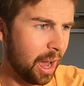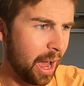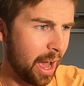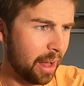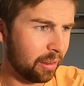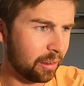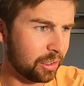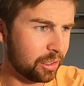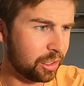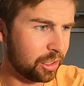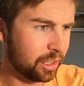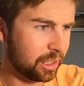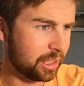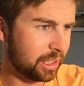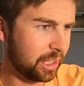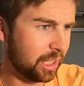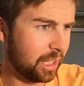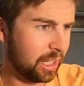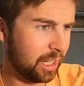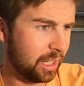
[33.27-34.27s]

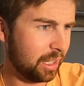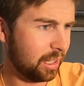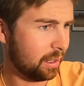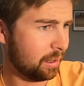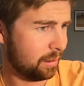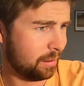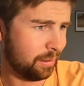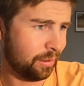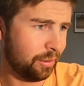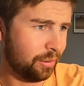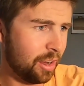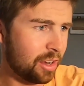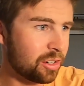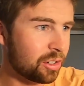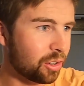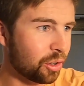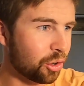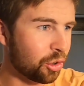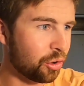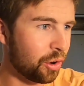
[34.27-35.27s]
Allegacy
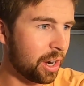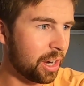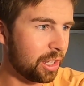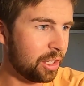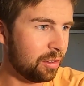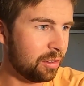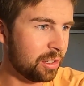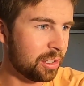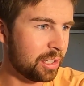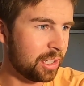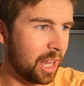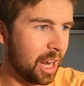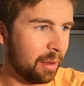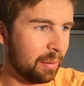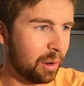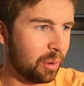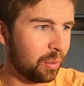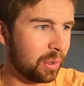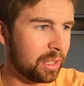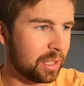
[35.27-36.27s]
Federal Credit Union
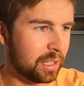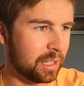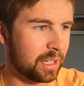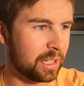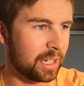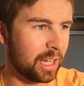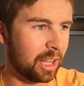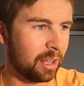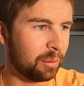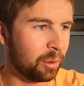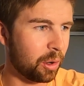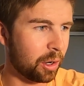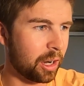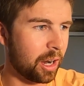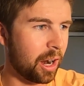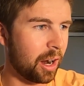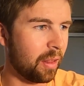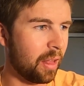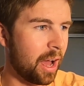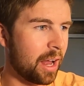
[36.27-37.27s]
Stadium in Winston-Salem, North
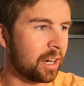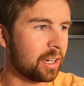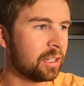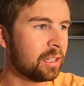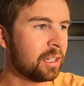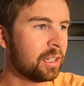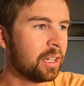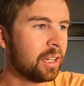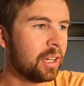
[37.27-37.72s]
Carolina.